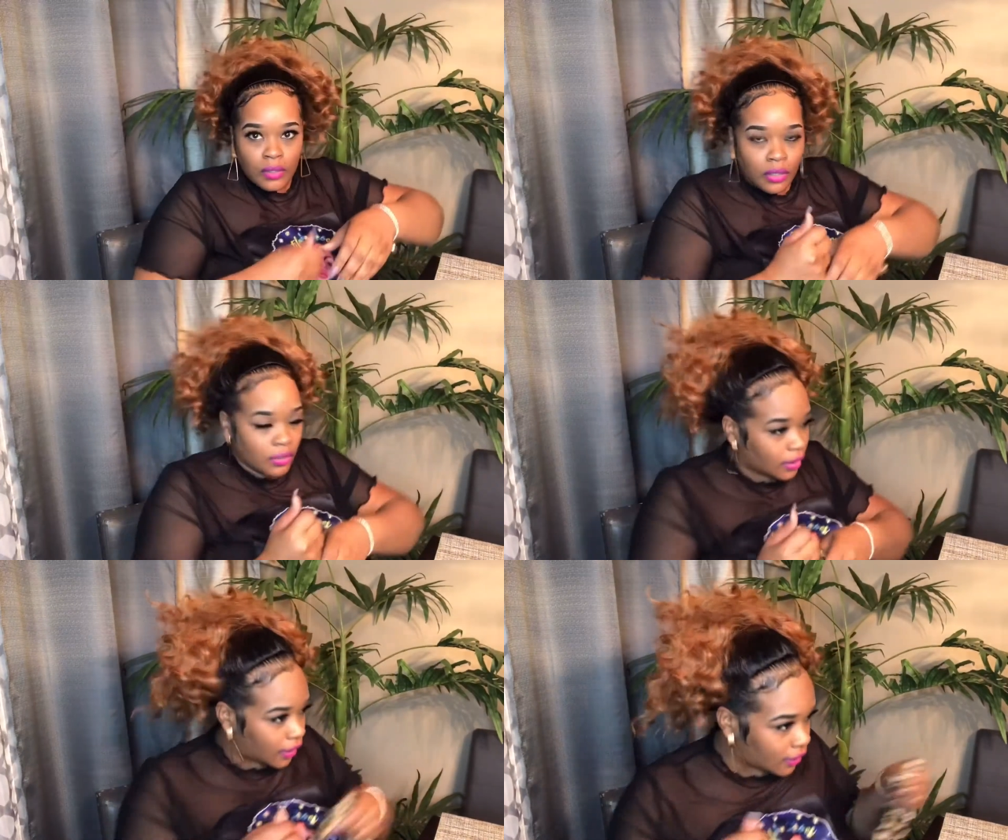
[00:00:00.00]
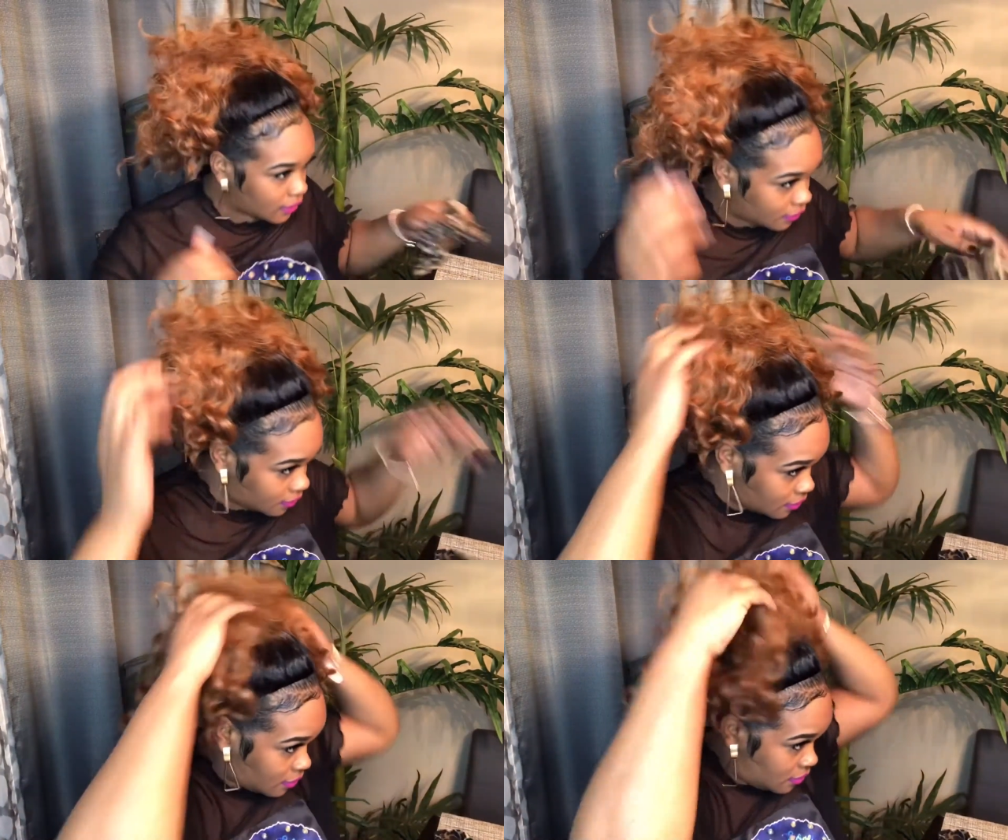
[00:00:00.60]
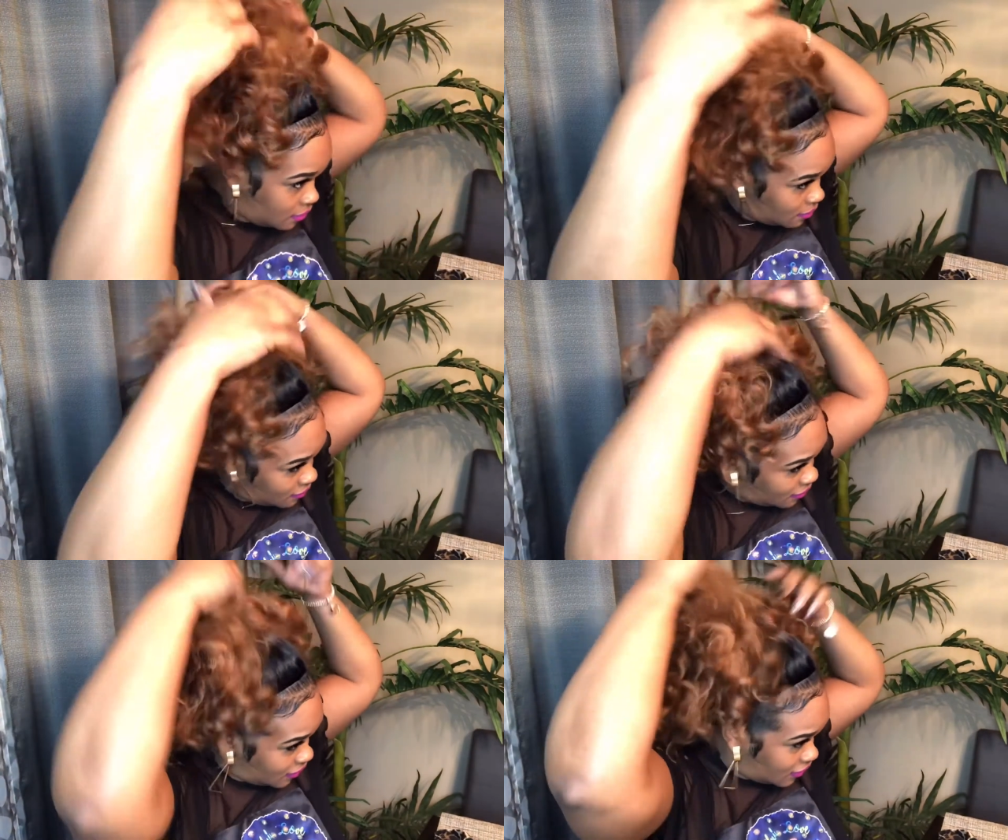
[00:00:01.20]
Okay,
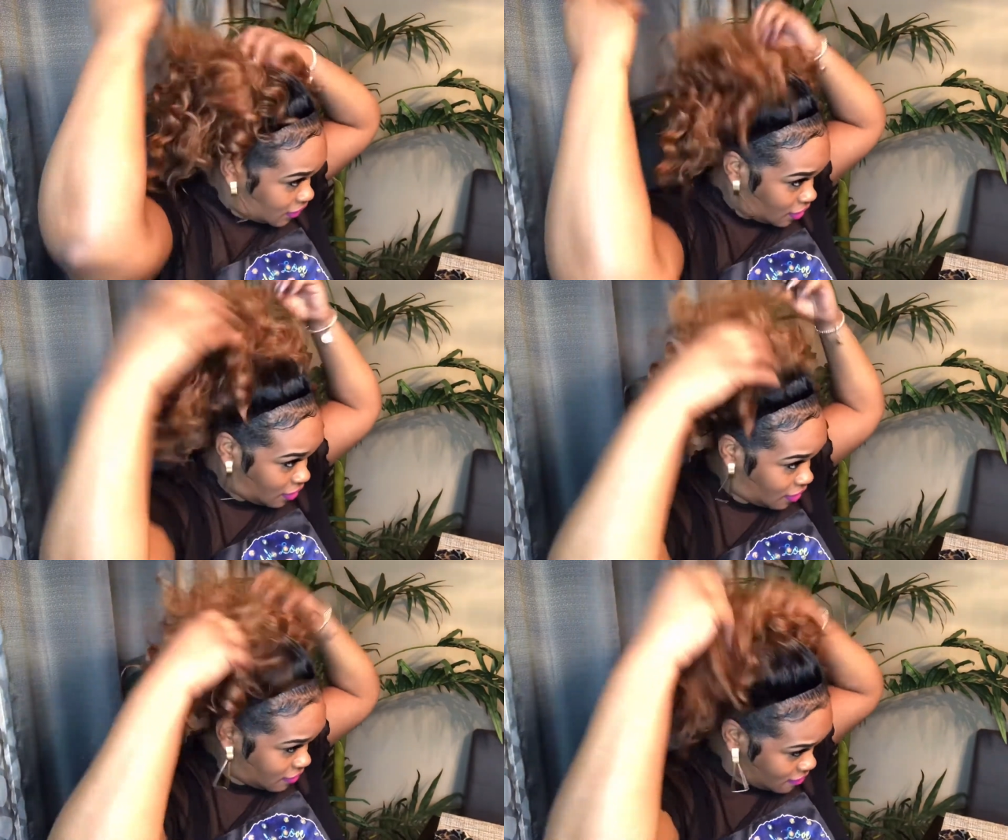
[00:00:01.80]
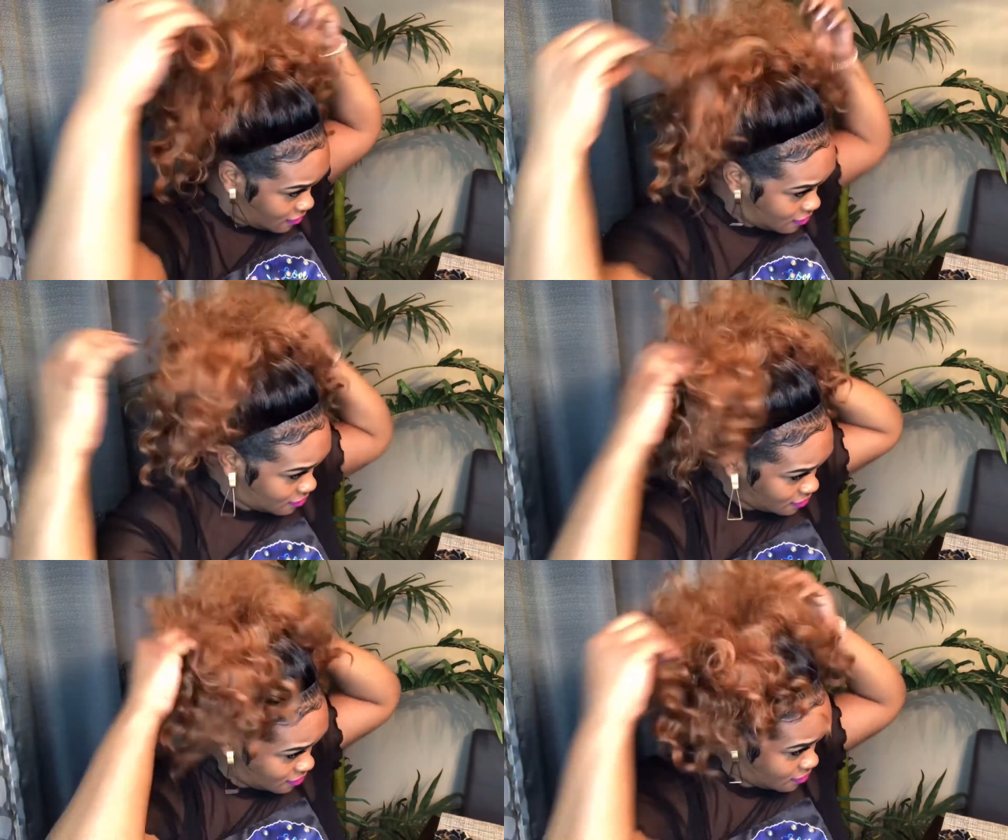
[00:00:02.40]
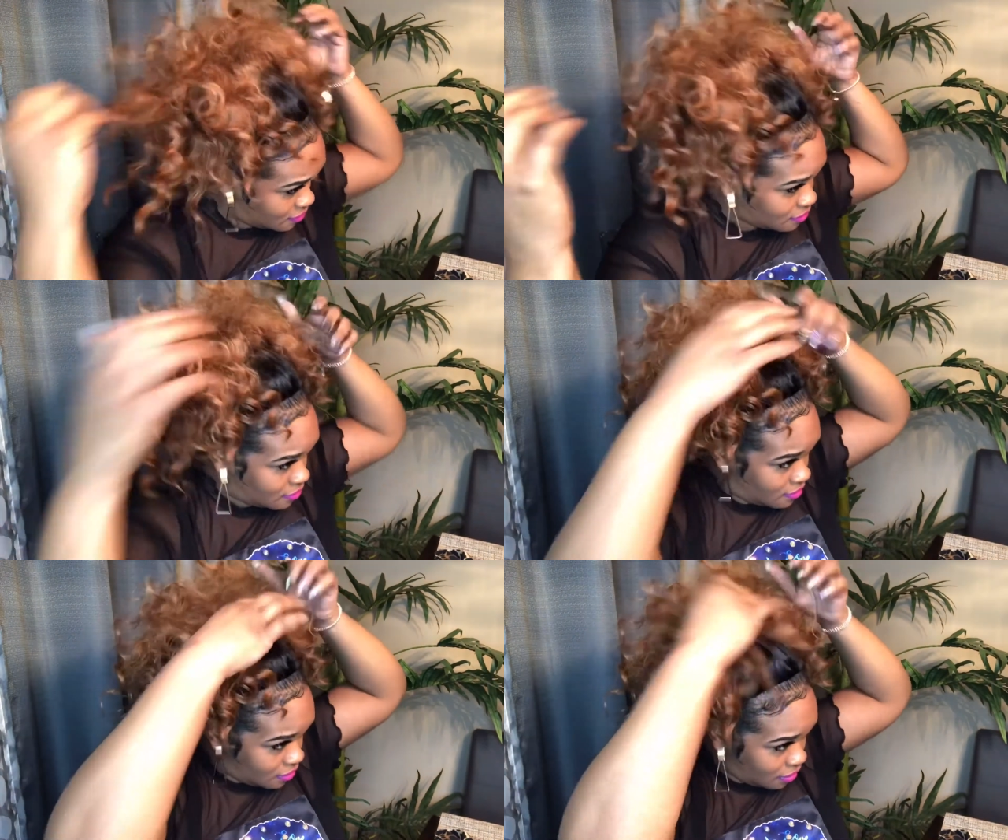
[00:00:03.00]
this is her
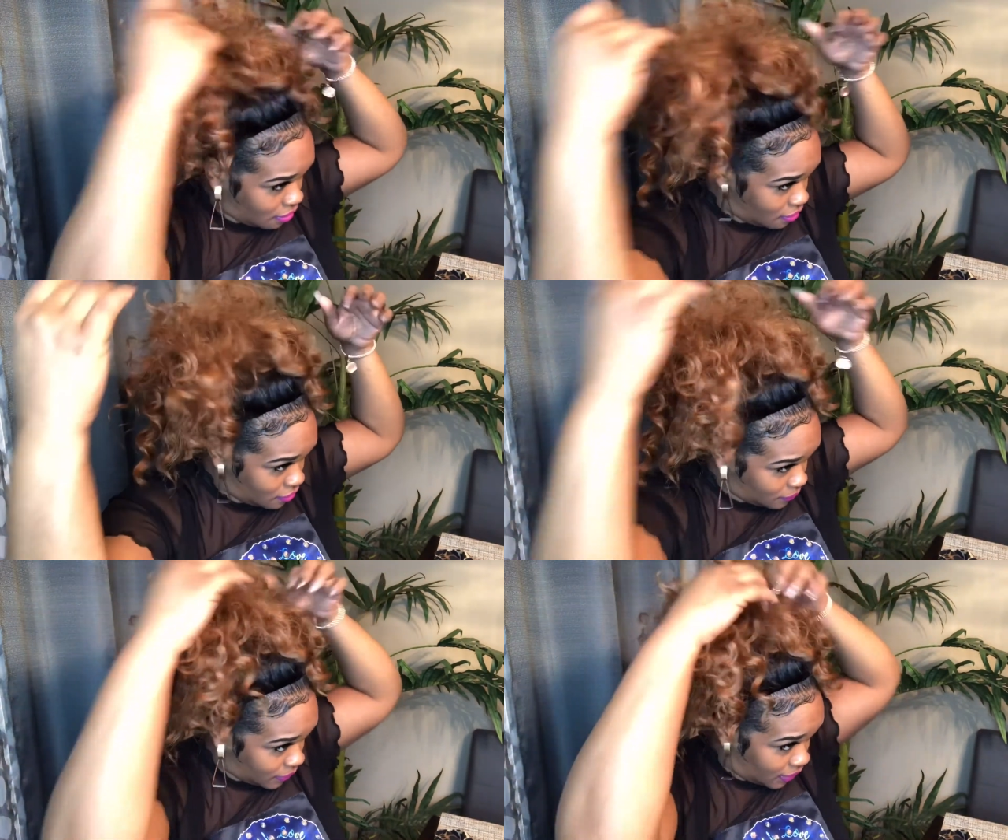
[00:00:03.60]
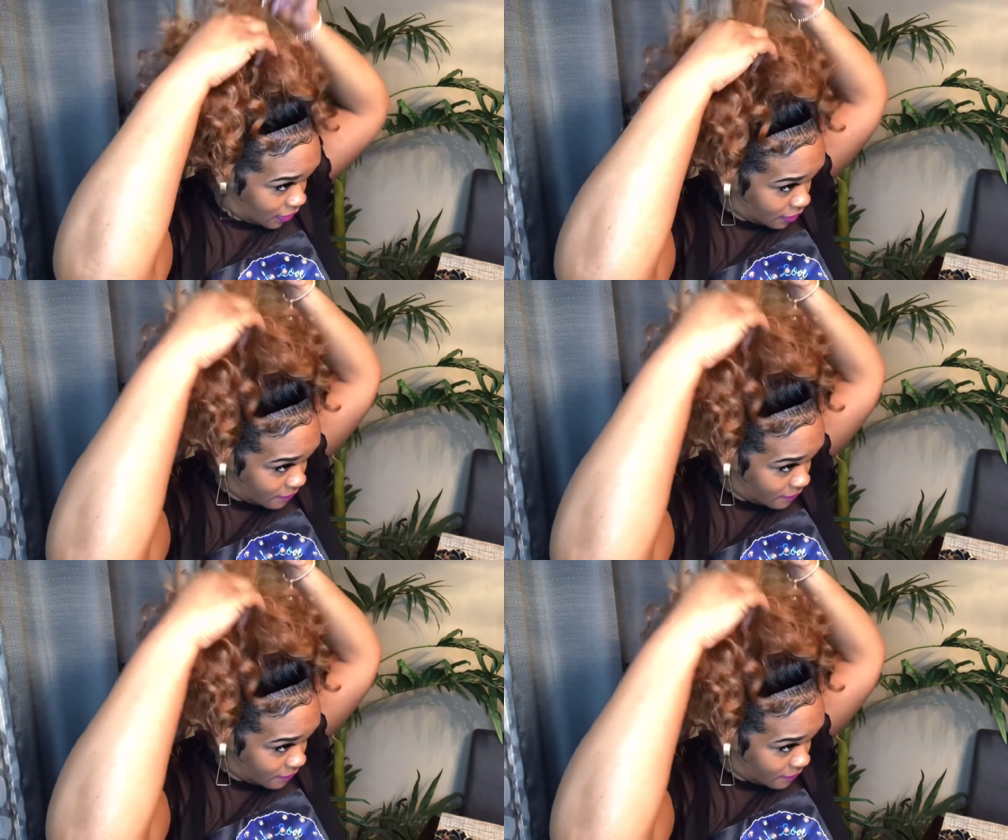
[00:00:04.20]
all the way up.